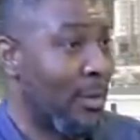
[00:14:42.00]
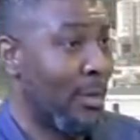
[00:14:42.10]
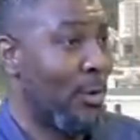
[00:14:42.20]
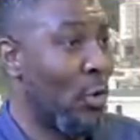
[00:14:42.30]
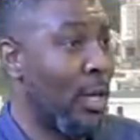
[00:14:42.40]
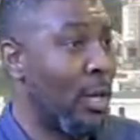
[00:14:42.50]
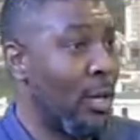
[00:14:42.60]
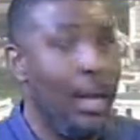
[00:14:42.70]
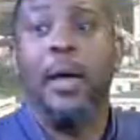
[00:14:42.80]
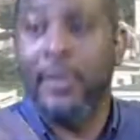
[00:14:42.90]
Okay,
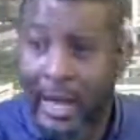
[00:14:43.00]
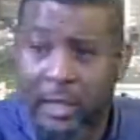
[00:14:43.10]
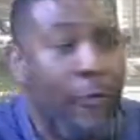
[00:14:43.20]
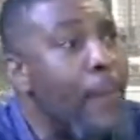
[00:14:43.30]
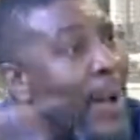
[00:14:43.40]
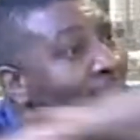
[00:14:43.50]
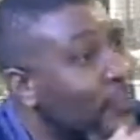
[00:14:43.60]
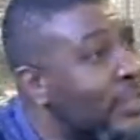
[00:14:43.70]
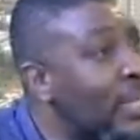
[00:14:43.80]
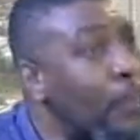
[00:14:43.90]
there are different parts of
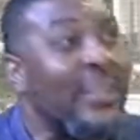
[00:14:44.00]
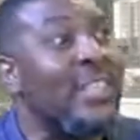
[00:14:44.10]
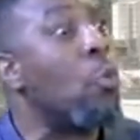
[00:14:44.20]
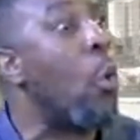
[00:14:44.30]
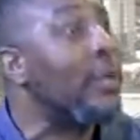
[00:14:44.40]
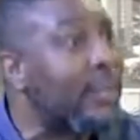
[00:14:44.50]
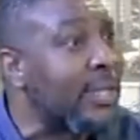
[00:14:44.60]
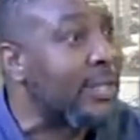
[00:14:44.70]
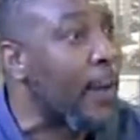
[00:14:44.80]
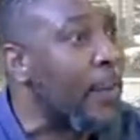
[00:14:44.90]
the system, but it's one
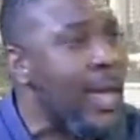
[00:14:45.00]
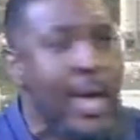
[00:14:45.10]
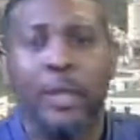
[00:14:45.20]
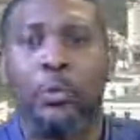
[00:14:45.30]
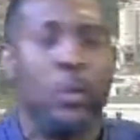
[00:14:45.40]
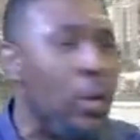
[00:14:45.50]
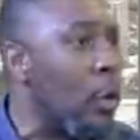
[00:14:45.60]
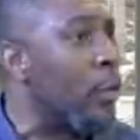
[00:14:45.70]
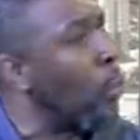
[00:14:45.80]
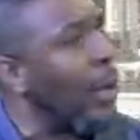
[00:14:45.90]
system.
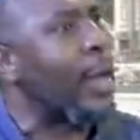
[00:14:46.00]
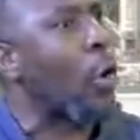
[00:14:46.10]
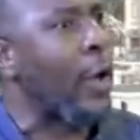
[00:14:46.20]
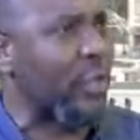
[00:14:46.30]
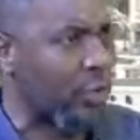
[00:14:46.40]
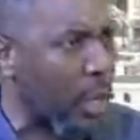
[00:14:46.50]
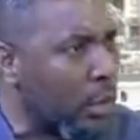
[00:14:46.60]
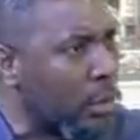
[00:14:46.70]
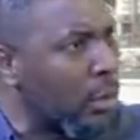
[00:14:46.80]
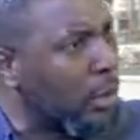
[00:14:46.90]
You're not like an orchestra.
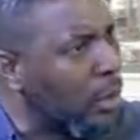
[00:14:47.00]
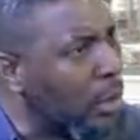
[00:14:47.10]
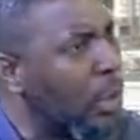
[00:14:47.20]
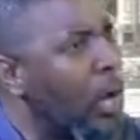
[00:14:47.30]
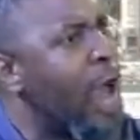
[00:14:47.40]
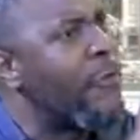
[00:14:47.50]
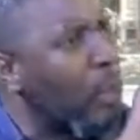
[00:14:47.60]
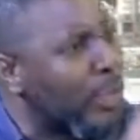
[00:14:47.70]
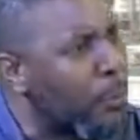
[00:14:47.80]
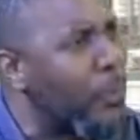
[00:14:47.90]

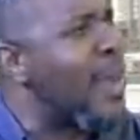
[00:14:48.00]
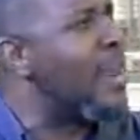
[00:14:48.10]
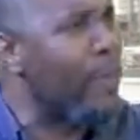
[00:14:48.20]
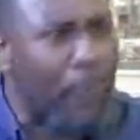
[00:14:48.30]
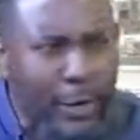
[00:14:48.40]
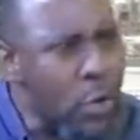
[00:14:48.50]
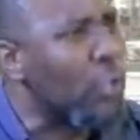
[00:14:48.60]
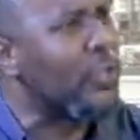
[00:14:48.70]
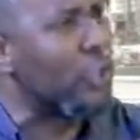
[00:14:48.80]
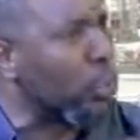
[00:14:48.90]
Everybody's playing. Everybody
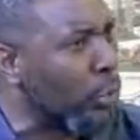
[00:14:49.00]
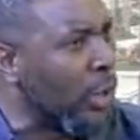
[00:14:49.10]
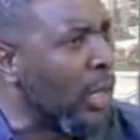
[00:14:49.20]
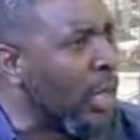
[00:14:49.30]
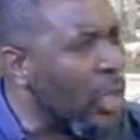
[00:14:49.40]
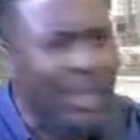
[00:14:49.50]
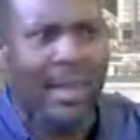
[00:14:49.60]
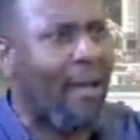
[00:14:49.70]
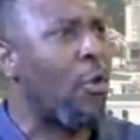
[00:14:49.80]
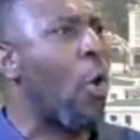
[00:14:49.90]
knows the tune. It's
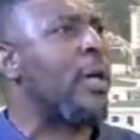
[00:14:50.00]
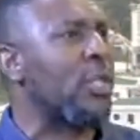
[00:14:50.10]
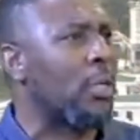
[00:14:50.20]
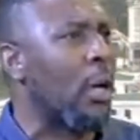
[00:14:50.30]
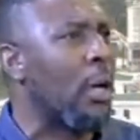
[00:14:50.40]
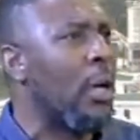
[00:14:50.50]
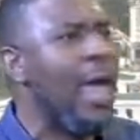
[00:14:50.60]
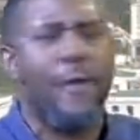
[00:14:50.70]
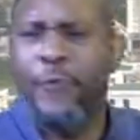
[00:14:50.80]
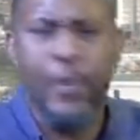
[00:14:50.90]
like an orchestra.
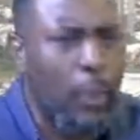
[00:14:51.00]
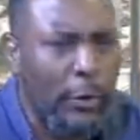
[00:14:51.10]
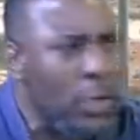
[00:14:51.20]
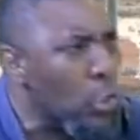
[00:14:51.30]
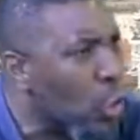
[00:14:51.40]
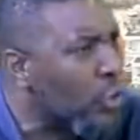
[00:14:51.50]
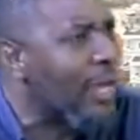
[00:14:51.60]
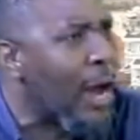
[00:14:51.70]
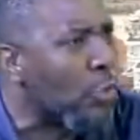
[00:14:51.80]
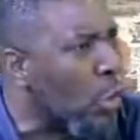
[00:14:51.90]
Everybody knows
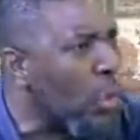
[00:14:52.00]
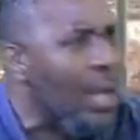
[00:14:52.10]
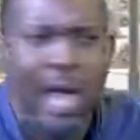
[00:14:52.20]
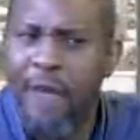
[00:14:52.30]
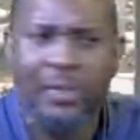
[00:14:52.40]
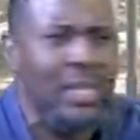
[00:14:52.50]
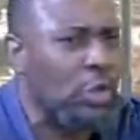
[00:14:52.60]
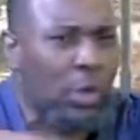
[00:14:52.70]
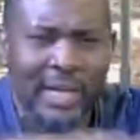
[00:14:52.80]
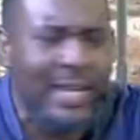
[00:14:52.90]
their role. Everything is
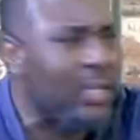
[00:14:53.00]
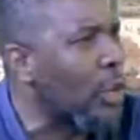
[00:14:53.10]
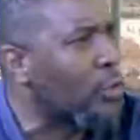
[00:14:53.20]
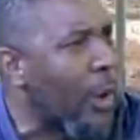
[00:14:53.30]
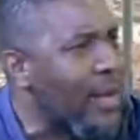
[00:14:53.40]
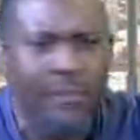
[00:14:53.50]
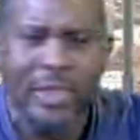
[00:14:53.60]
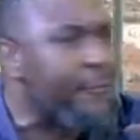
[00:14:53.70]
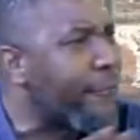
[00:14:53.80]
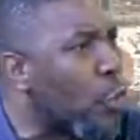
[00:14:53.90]
just intertwined.
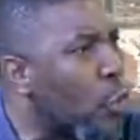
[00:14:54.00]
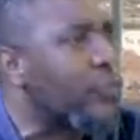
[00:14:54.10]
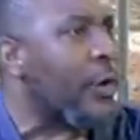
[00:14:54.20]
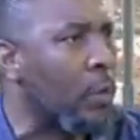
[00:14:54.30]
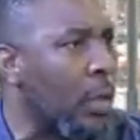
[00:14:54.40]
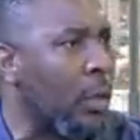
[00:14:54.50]
Everything flows very well.